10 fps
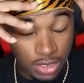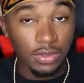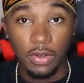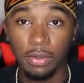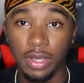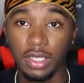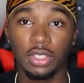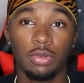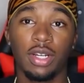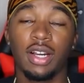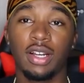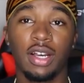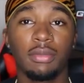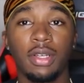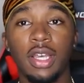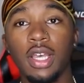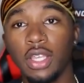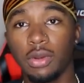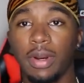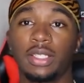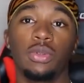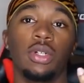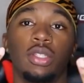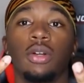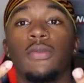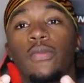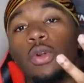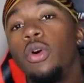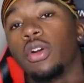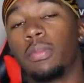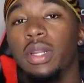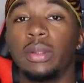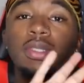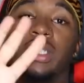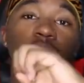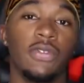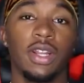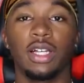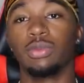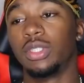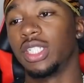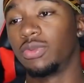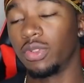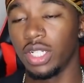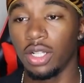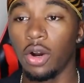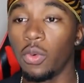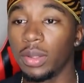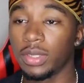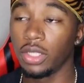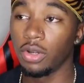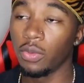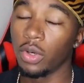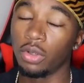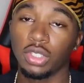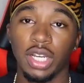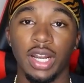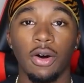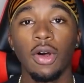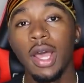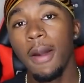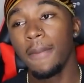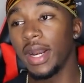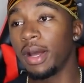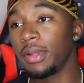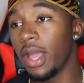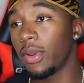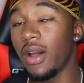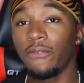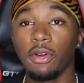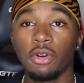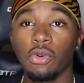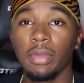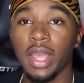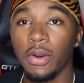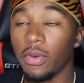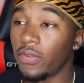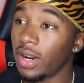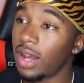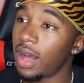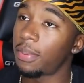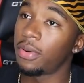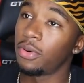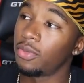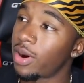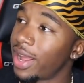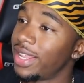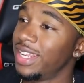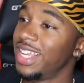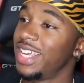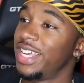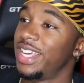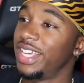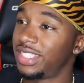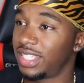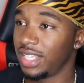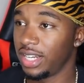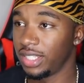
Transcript: get into the video, man, Joorag.com. You might tune in third free or you can bundle up and save some dollars. We just we did the whole website. You're gonna wanna go check it out. But um yeah, without further ado, man, we finna hop right into